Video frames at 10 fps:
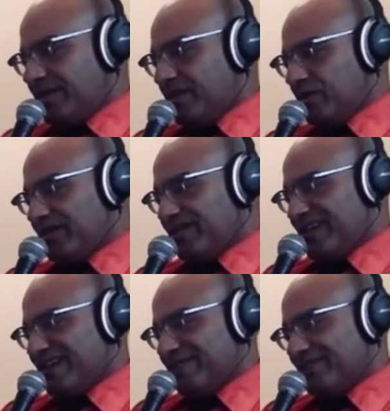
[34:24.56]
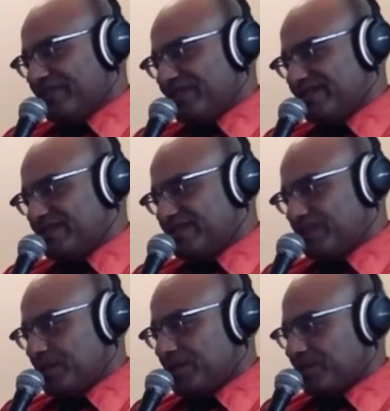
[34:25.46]
Only then did the
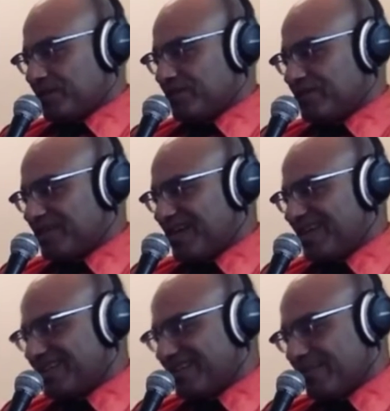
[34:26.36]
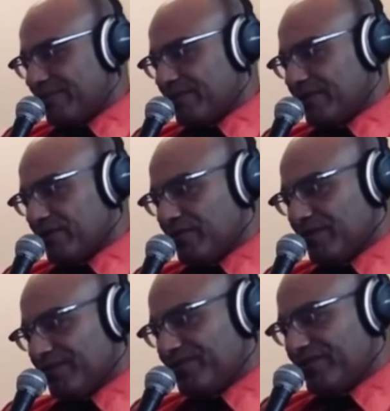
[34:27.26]
suggestion of a sigh escape from
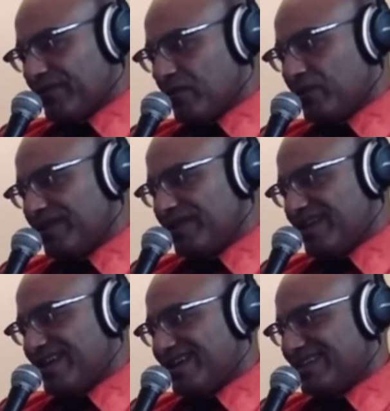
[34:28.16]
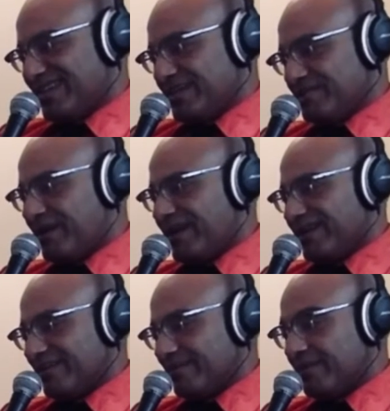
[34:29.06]
Kenobi. Only then did his
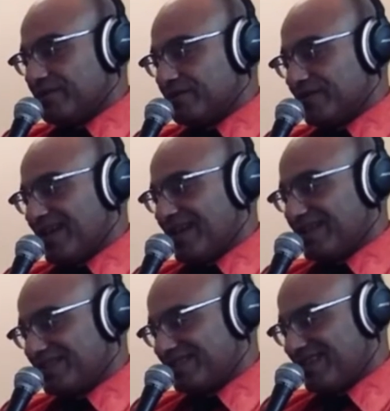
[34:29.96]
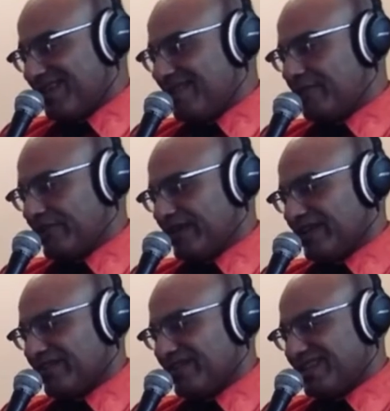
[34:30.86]
body appear to relax.
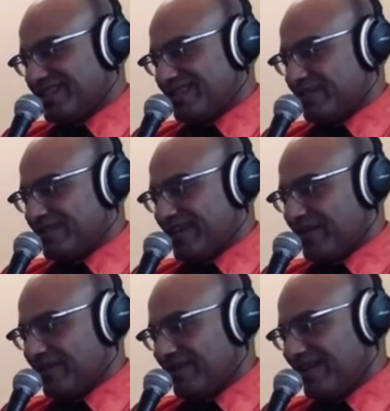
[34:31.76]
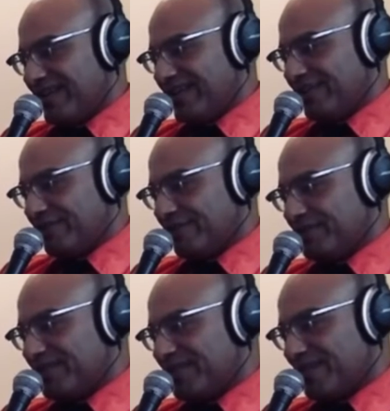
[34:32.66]
Bringing the lightsaber down, he flipped
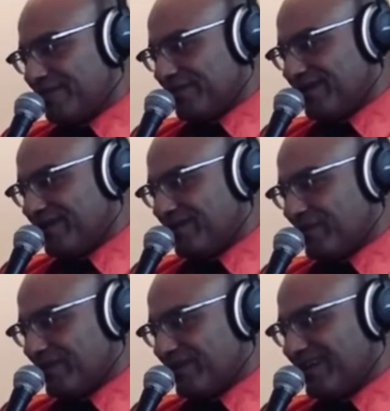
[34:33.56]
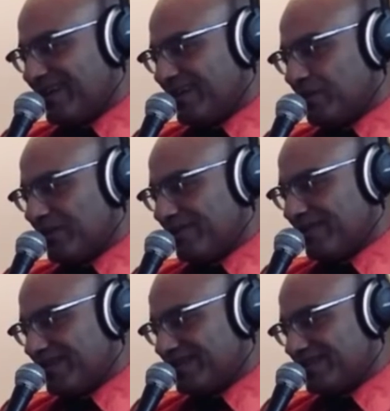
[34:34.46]
it carefully upward in a
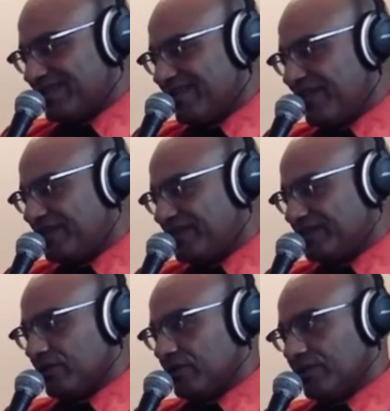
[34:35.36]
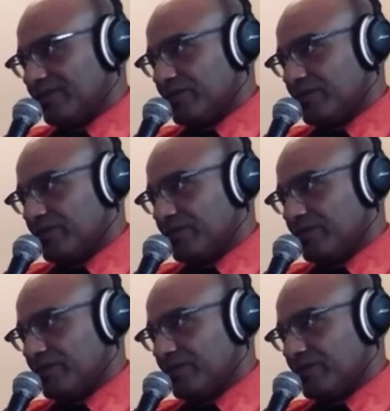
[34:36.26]
reflex, saluting